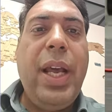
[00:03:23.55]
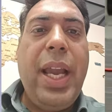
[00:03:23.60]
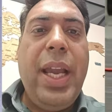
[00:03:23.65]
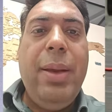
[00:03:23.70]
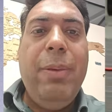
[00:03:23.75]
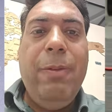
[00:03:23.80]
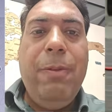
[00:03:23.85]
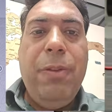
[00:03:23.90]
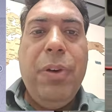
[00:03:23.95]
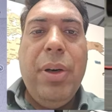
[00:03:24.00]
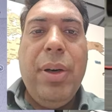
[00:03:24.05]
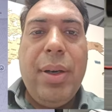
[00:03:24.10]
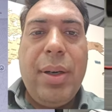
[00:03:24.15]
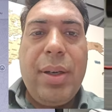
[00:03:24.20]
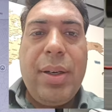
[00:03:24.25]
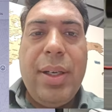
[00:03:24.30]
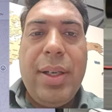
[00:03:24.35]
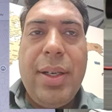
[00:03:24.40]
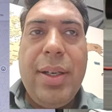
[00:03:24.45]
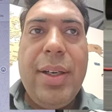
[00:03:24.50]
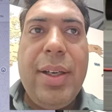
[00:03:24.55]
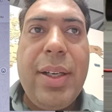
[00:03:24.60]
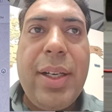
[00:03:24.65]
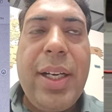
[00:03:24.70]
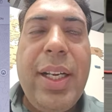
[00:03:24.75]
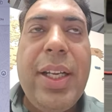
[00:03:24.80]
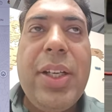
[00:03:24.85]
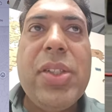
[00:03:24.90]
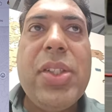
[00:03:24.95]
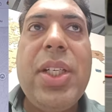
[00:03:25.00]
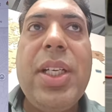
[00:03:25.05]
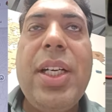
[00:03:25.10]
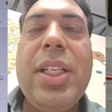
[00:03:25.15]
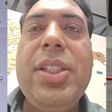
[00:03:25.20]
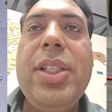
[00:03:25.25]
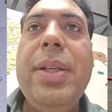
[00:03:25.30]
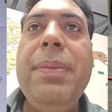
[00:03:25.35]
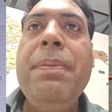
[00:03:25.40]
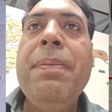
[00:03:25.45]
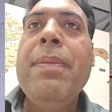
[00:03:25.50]
time for
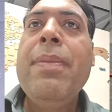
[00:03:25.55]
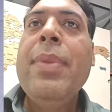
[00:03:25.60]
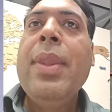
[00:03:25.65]
reconsideration.